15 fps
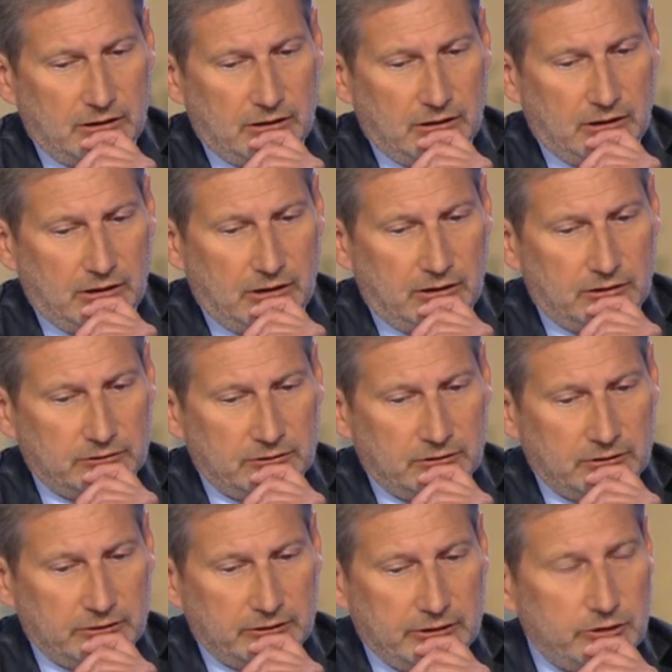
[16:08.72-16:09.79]
on
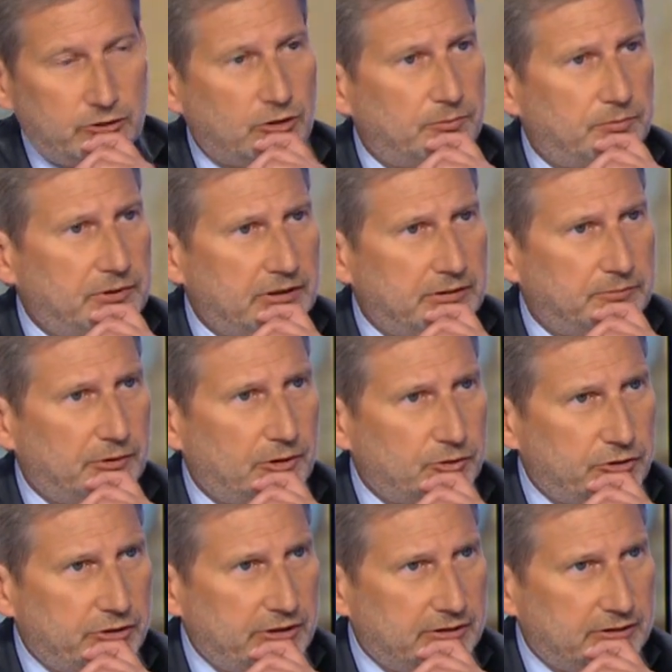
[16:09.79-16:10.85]
the European
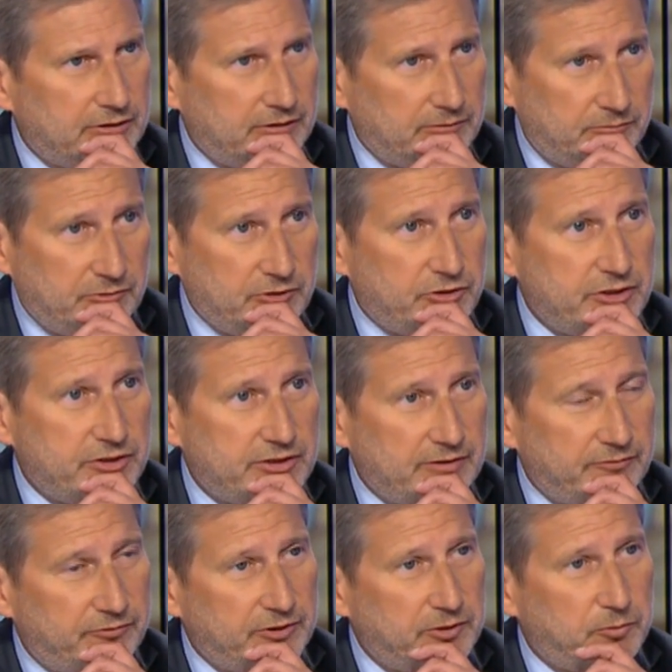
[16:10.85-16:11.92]
project, which is
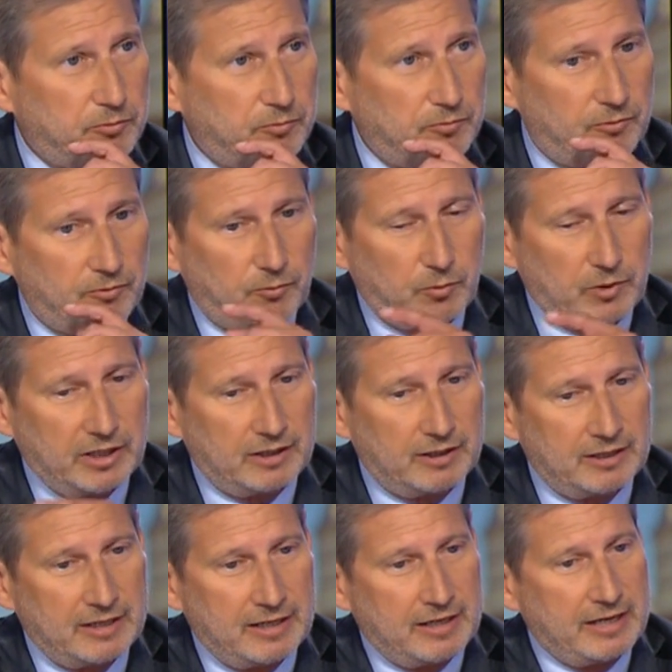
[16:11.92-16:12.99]
something where
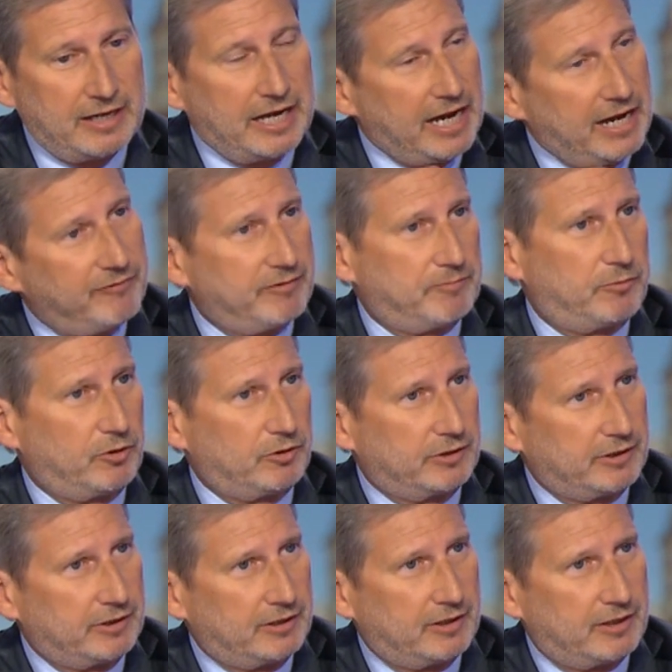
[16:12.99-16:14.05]
everybody